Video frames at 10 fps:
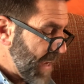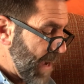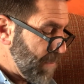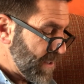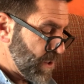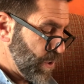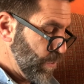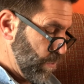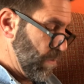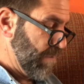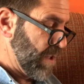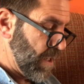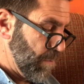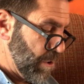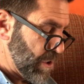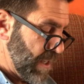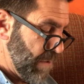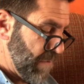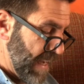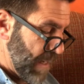are but two of the commercially
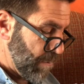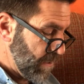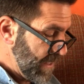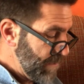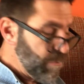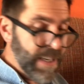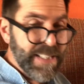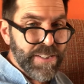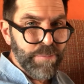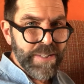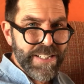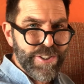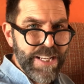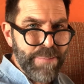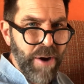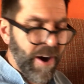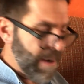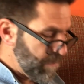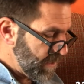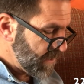available and reasonably cheap
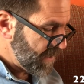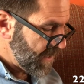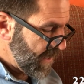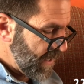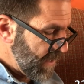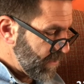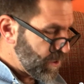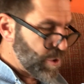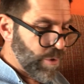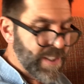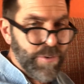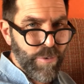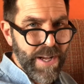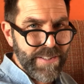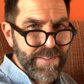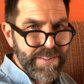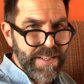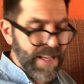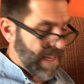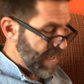hybrids. The choicer ones
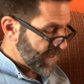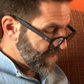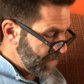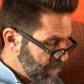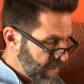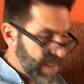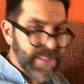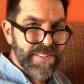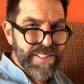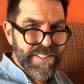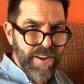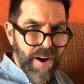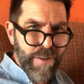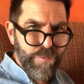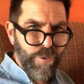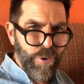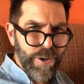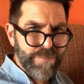are simply to die for.